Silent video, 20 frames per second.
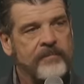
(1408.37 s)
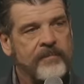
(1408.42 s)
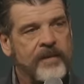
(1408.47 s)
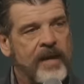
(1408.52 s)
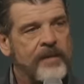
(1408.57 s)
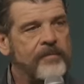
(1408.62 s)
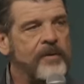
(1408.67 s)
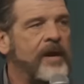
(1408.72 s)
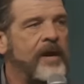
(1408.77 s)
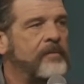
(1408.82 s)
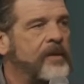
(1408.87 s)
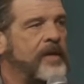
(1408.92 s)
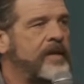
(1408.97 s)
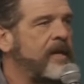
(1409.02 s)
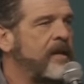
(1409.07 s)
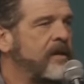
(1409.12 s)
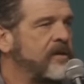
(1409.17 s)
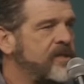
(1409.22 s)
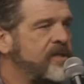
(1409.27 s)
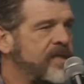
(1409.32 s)
Abraham
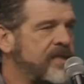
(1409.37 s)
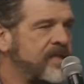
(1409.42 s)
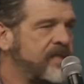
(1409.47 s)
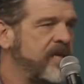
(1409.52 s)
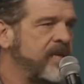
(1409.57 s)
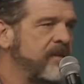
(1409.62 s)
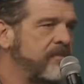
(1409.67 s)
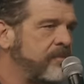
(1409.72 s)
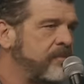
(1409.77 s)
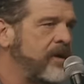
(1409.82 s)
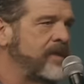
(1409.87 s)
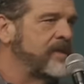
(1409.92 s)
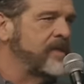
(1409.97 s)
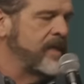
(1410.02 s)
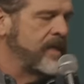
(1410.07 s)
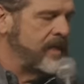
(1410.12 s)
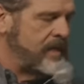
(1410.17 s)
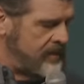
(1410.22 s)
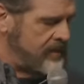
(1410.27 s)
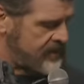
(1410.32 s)
Lincoln, our 16th
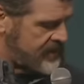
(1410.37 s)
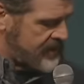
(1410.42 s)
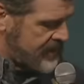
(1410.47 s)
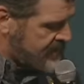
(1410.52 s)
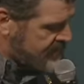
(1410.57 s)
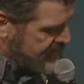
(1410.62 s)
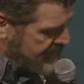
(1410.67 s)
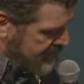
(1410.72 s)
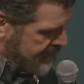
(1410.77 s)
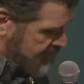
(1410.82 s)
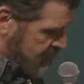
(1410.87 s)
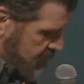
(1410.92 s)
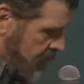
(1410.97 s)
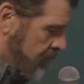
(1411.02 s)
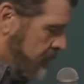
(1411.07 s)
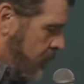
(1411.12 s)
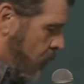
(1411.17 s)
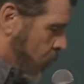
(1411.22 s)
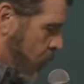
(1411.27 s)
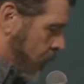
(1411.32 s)
president, you know, 16 is a
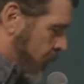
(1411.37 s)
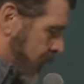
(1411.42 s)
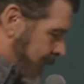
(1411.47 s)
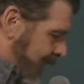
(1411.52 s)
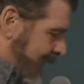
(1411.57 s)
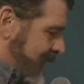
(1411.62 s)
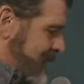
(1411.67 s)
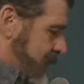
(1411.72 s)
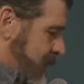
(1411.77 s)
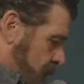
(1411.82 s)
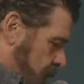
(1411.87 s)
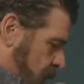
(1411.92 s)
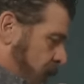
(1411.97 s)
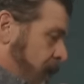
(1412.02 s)
number where we lay down our